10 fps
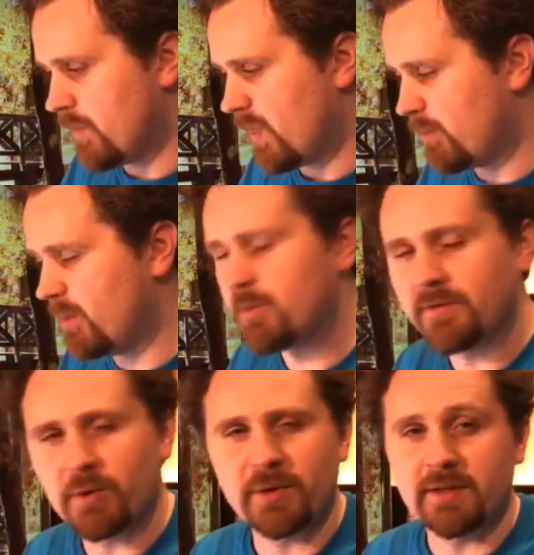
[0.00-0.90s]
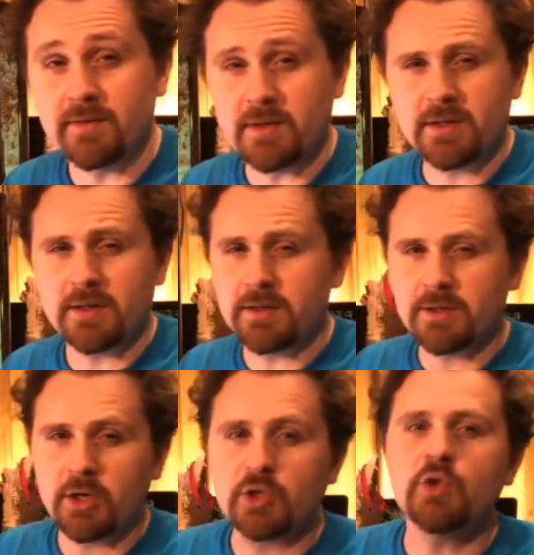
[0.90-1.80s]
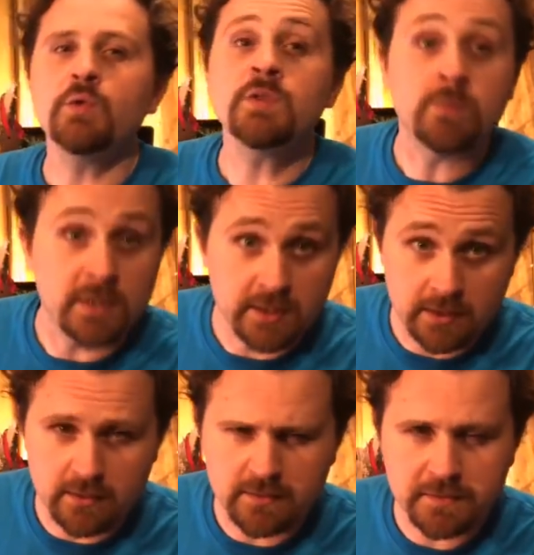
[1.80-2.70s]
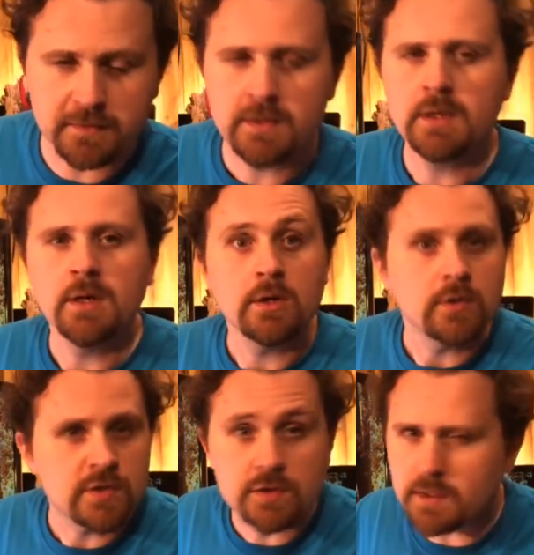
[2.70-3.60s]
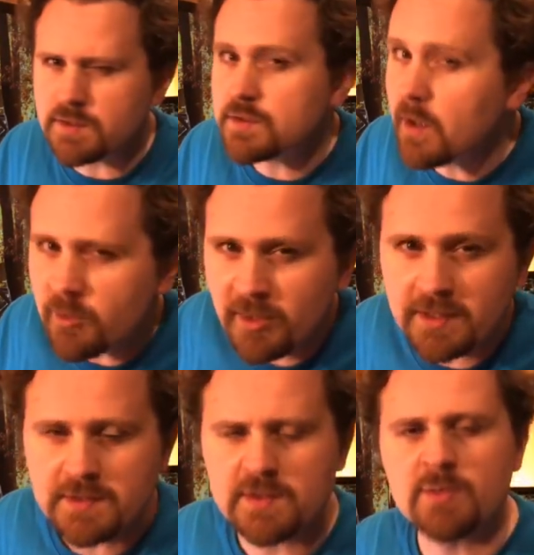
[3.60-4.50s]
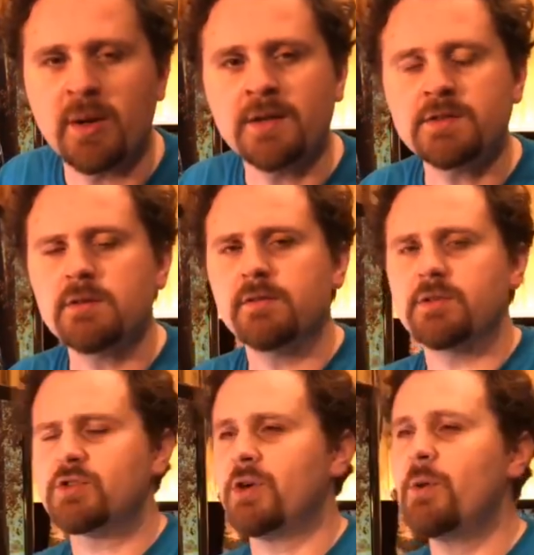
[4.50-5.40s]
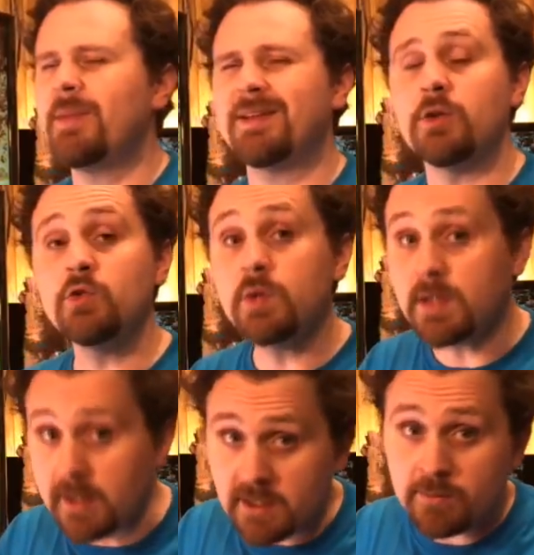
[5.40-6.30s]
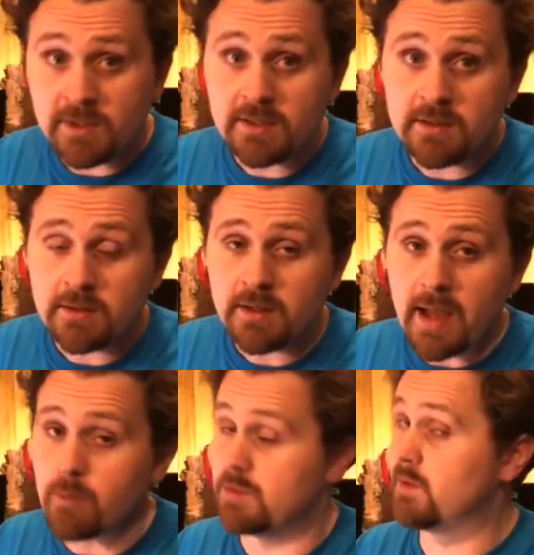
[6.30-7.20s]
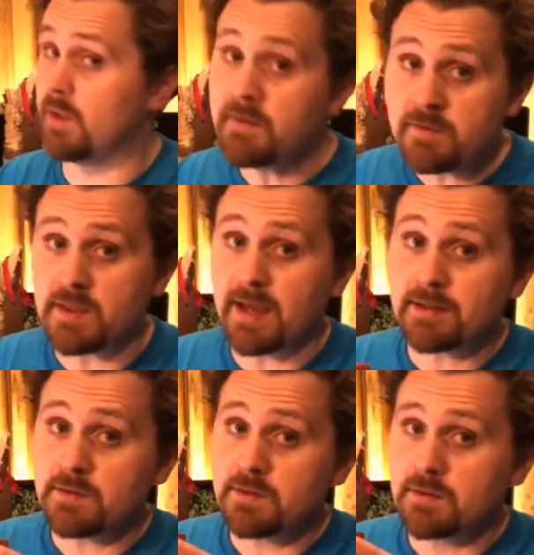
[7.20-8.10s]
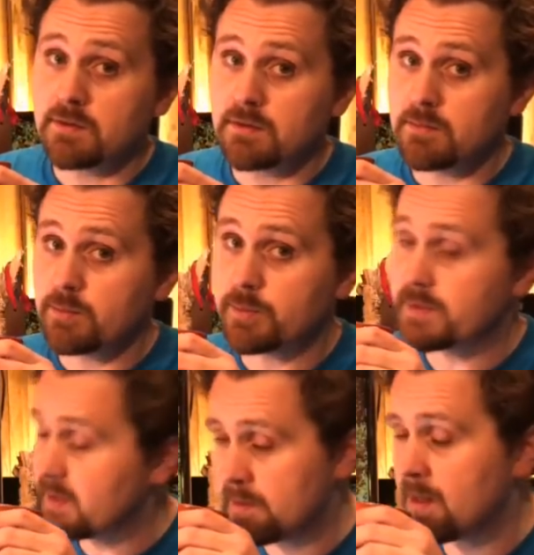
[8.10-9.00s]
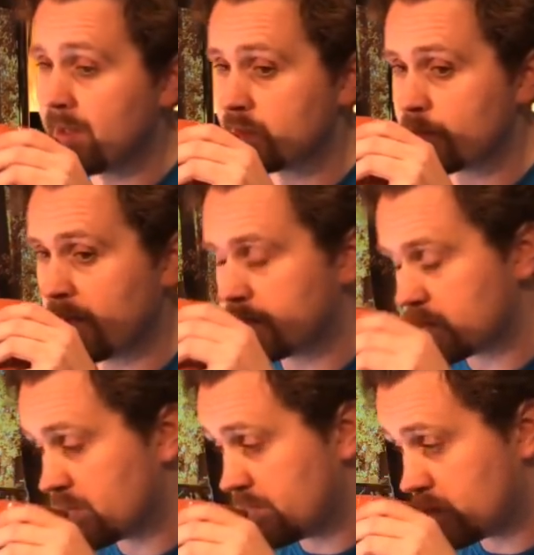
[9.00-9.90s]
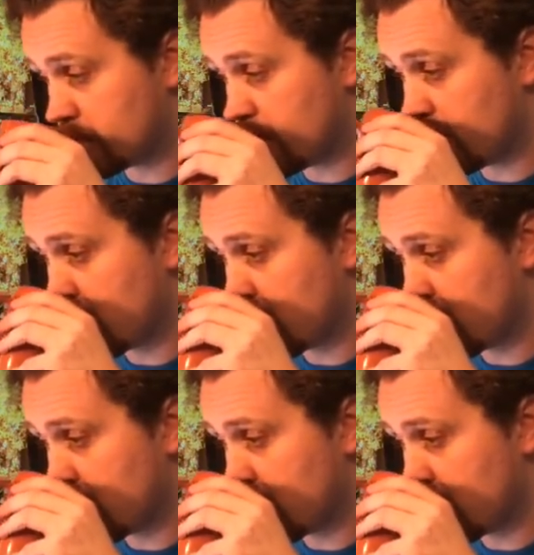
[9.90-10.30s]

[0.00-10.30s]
People have already uh, accused me of Starbucks a sponsor of your show. I'm like, are you kidding me? I would love that, but they are not a sponsor of the show.